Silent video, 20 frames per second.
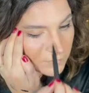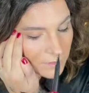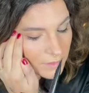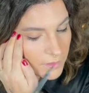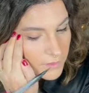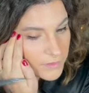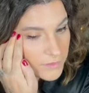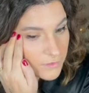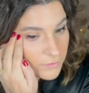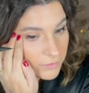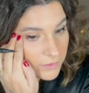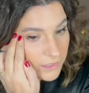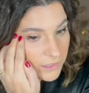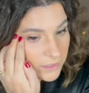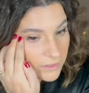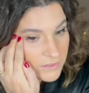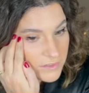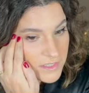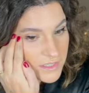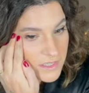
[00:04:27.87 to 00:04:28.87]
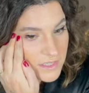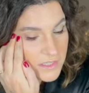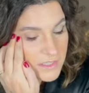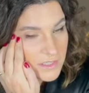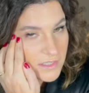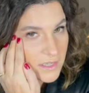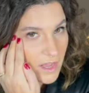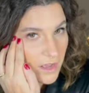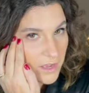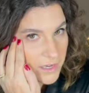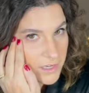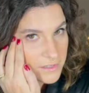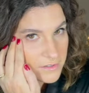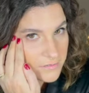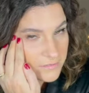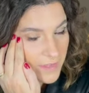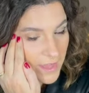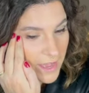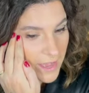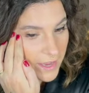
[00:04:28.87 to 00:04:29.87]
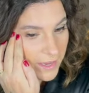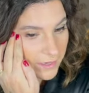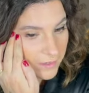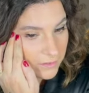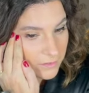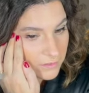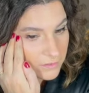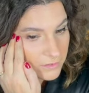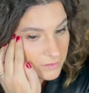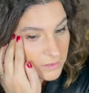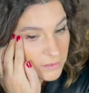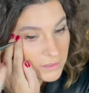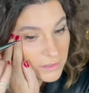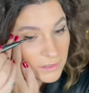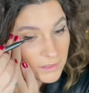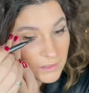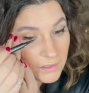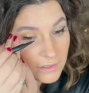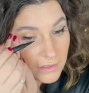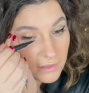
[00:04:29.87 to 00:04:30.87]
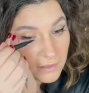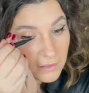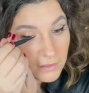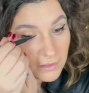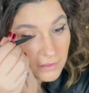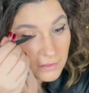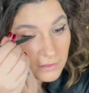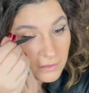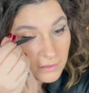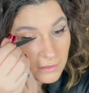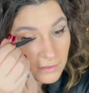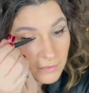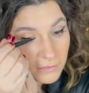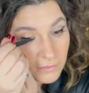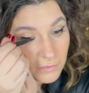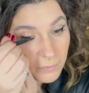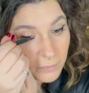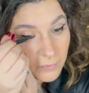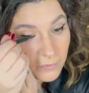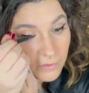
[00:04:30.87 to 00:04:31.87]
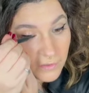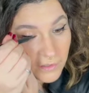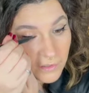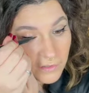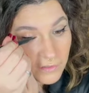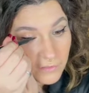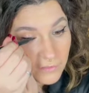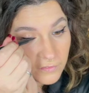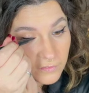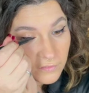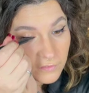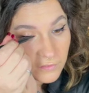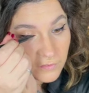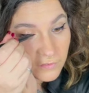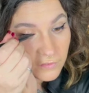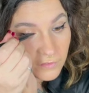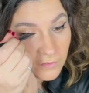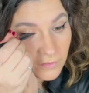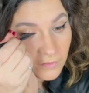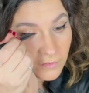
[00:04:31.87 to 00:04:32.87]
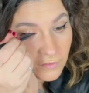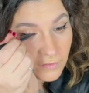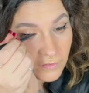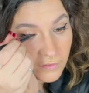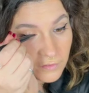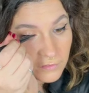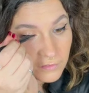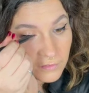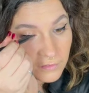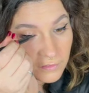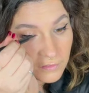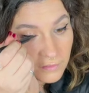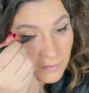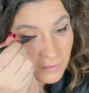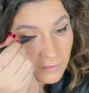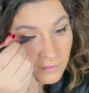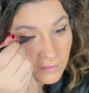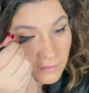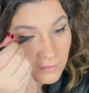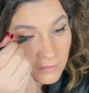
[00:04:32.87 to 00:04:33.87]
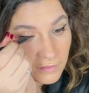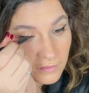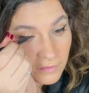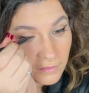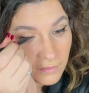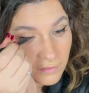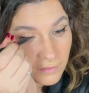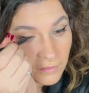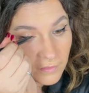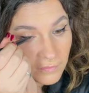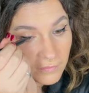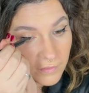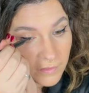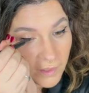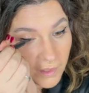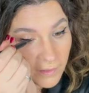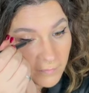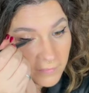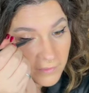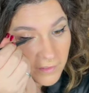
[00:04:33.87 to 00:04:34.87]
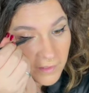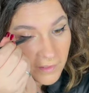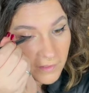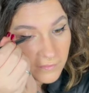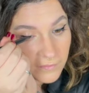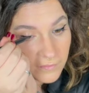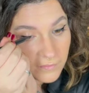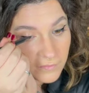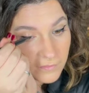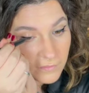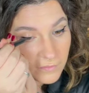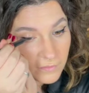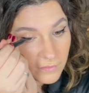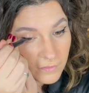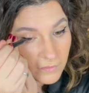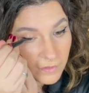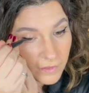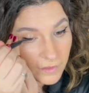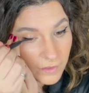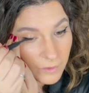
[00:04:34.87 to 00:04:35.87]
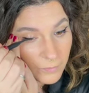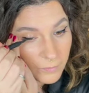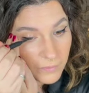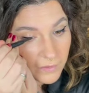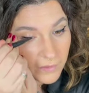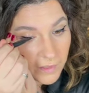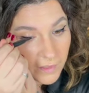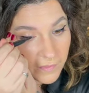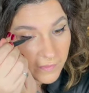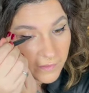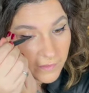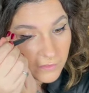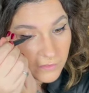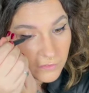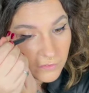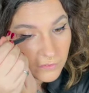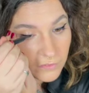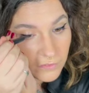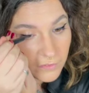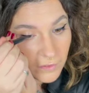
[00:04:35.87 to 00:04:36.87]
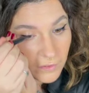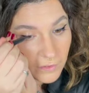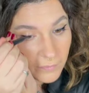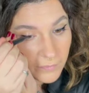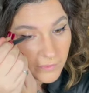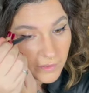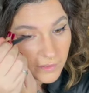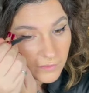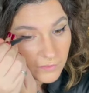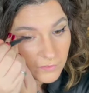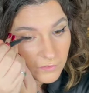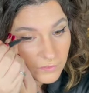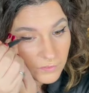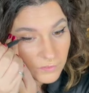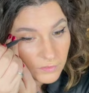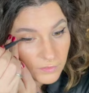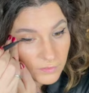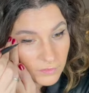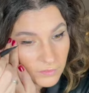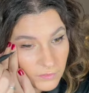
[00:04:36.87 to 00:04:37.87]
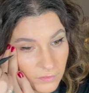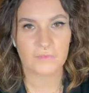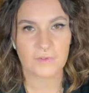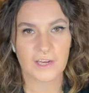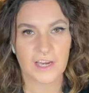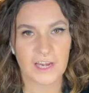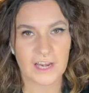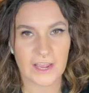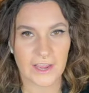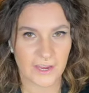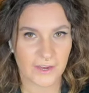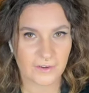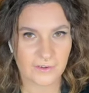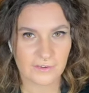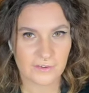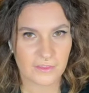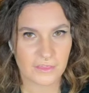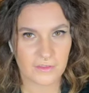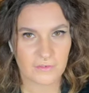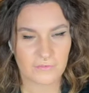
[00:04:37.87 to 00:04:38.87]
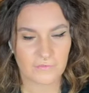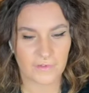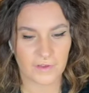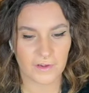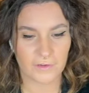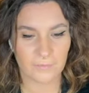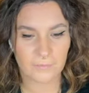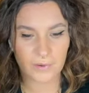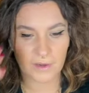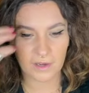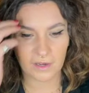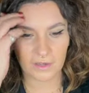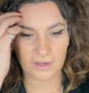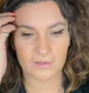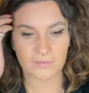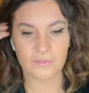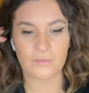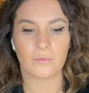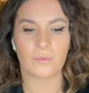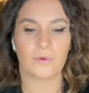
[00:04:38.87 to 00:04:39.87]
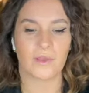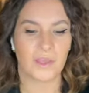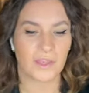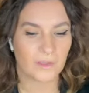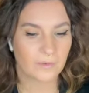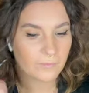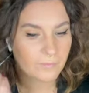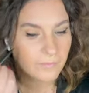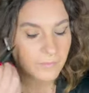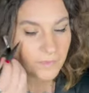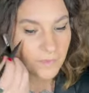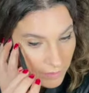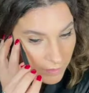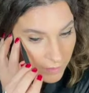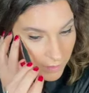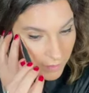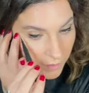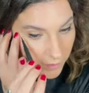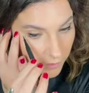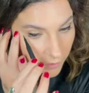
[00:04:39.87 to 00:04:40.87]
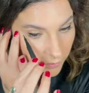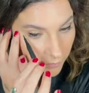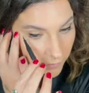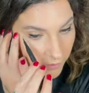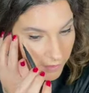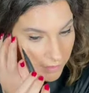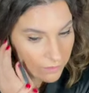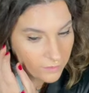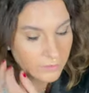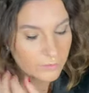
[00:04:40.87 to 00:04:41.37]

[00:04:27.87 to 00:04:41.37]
So really use the side of that angle of the product of the applicator to help you get that sharp edge. Now the fun part, the wing. I go in,